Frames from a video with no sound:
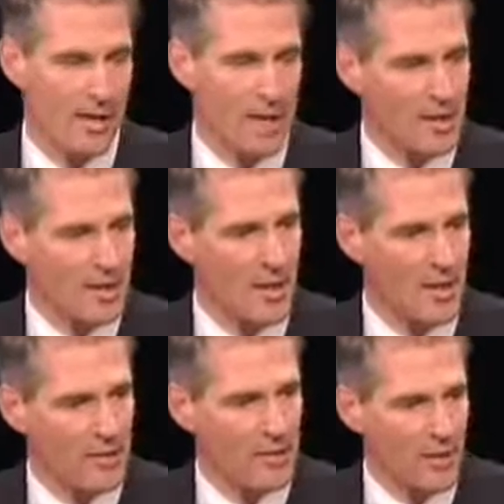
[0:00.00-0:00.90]
And that's
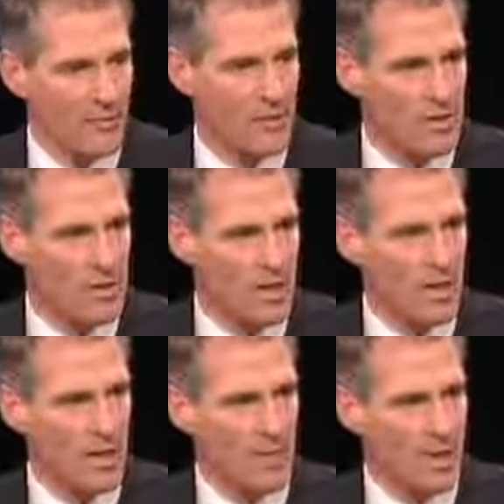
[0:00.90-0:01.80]
another difference
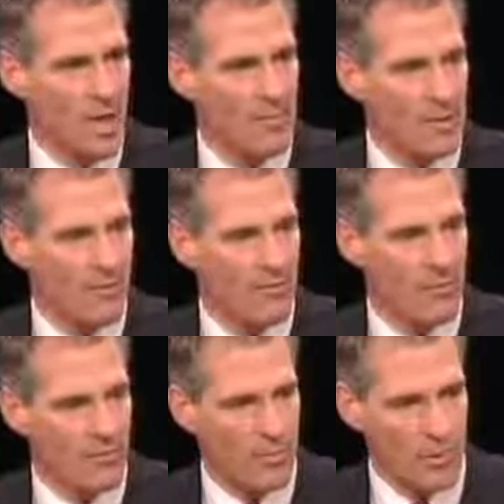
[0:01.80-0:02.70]
when it comes to
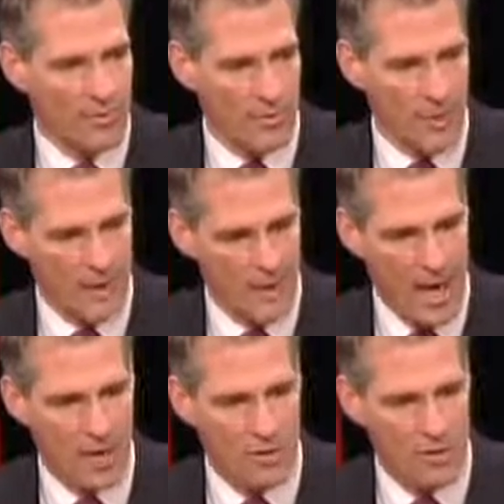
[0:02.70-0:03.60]
for the
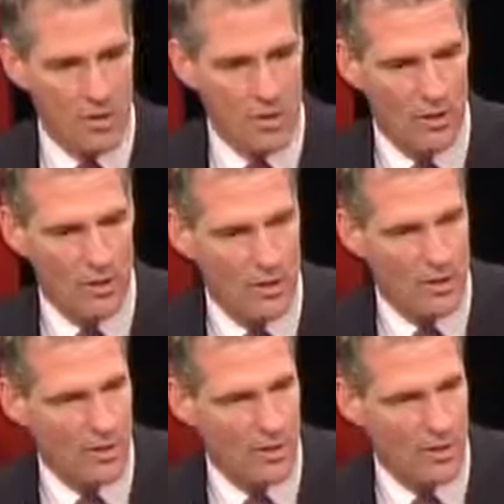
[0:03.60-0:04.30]
national security.